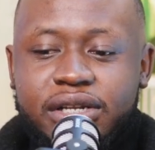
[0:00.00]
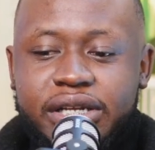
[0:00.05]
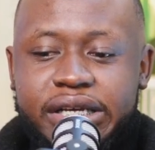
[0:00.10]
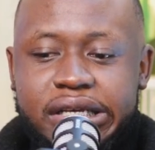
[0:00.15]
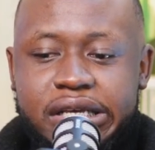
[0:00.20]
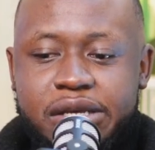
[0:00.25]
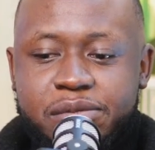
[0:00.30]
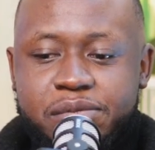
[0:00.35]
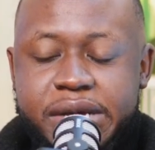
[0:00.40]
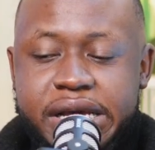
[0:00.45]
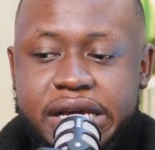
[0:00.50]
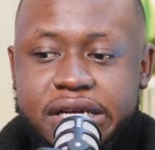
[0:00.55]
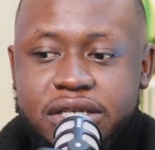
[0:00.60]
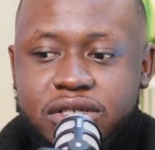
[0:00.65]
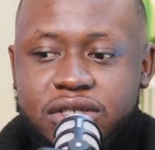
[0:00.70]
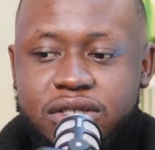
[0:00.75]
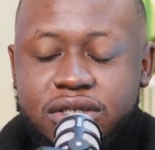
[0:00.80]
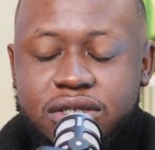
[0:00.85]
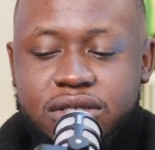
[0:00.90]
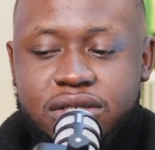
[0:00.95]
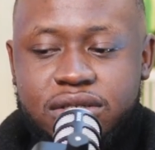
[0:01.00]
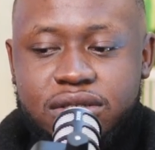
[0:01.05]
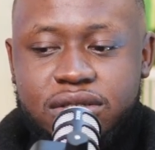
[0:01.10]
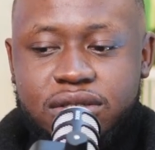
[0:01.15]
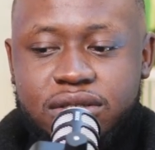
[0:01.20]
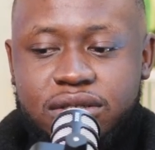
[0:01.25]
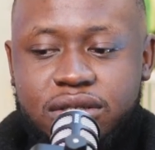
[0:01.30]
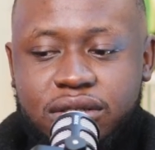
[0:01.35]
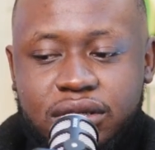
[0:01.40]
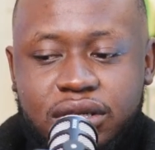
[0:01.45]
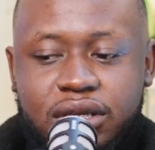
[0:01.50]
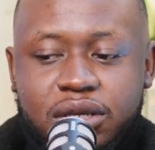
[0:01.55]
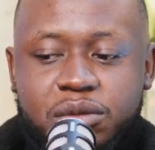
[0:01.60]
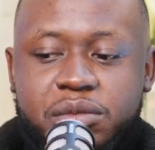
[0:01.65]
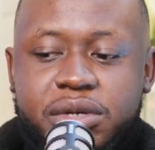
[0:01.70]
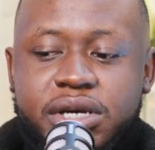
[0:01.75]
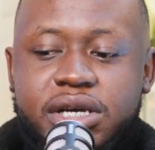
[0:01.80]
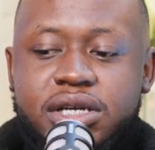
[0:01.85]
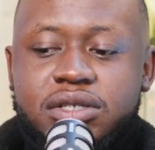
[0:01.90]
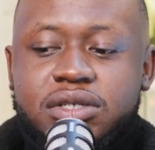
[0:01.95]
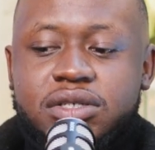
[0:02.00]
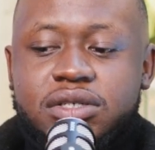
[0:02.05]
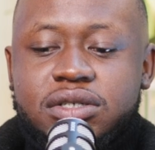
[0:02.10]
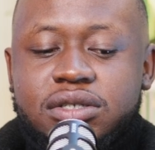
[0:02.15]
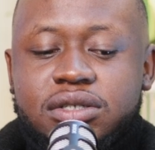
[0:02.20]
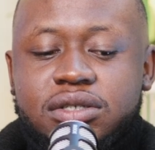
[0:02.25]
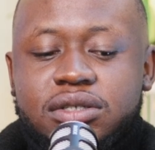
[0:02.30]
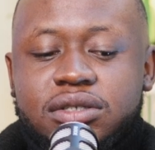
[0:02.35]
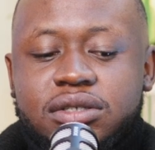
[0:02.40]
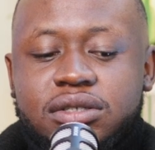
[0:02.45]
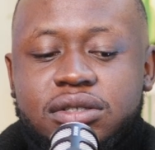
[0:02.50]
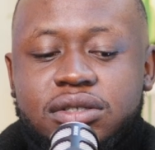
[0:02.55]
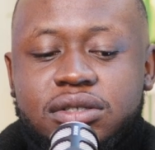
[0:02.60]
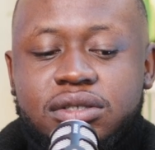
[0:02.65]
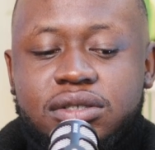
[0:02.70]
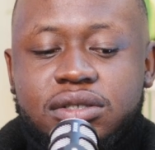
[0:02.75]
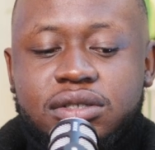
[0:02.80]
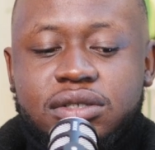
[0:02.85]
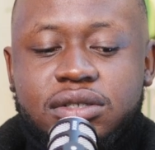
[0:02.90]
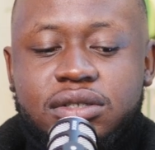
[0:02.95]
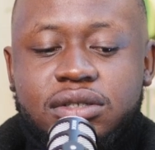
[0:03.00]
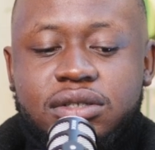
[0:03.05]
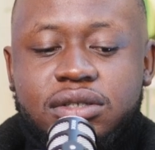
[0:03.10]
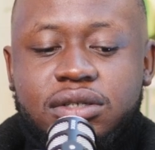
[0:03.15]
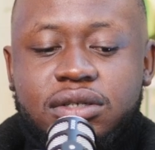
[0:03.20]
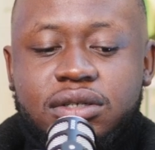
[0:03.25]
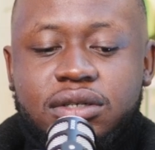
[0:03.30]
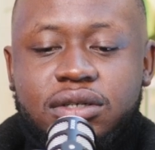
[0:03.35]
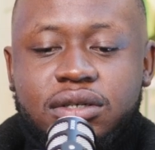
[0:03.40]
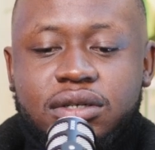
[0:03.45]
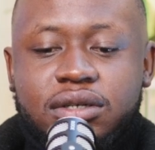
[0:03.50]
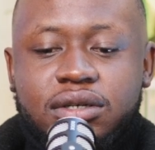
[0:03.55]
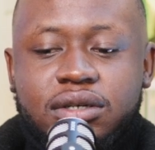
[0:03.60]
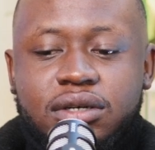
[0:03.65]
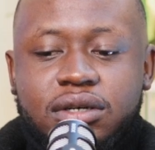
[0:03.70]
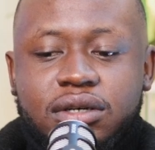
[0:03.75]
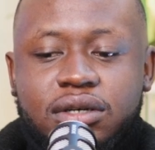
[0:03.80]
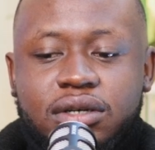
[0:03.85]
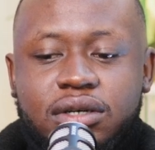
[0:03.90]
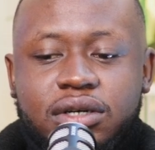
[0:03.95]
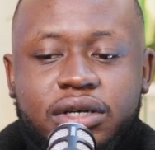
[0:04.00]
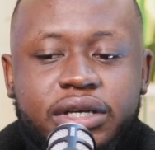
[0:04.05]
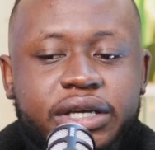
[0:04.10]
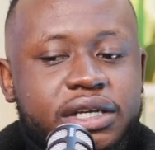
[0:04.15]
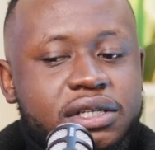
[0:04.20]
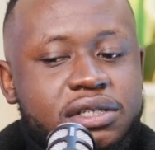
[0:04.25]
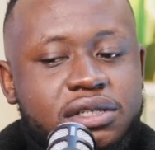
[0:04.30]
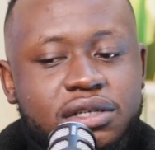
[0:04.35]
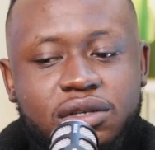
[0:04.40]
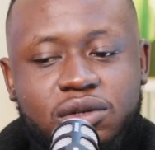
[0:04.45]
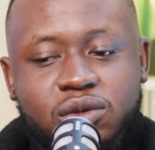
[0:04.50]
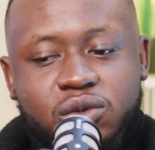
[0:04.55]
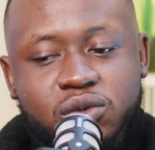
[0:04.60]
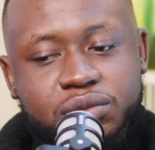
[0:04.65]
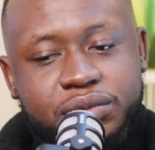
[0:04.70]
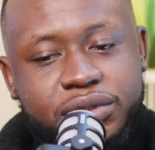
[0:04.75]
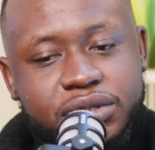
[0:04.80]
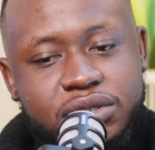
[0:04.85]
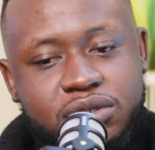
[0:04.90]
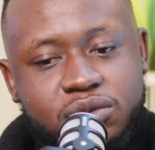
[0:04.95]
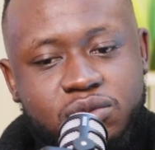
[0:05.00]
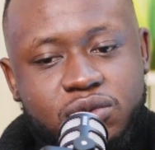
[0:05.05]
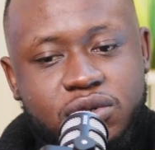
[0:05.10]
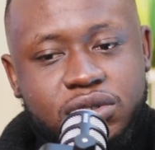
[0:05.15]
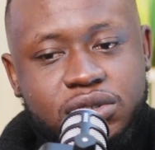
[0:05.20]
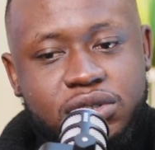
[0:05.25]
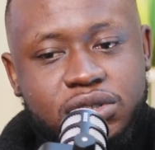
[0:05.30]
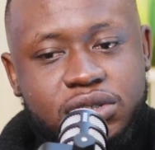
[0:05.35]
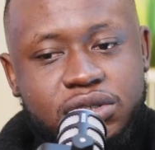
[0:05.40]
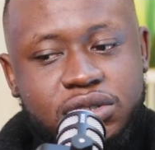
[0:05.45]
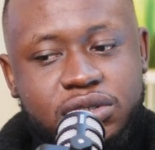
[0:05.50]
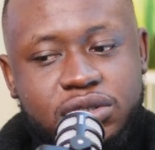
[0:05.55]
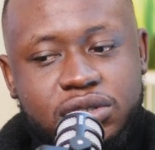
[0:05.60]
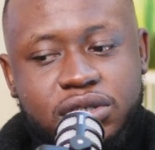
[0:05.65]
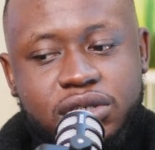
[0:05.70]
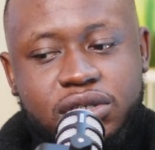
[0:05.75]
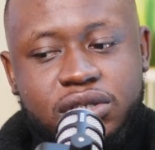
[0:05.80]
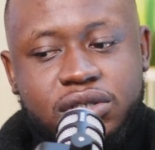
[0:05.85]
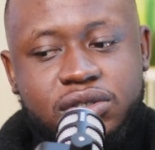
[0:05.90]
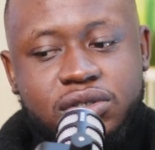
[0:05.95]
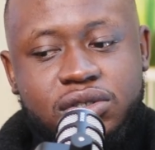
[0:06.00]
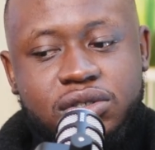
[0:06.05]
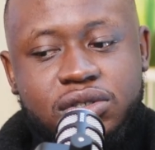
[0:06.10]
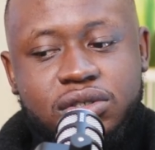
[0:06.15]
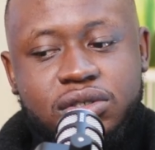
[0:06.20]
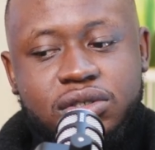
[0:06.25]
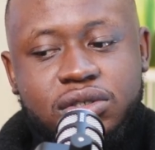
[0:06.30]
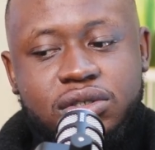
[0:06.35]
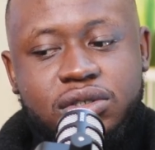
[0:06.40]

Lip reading: Like imagine a 18-year-old patient walks in and says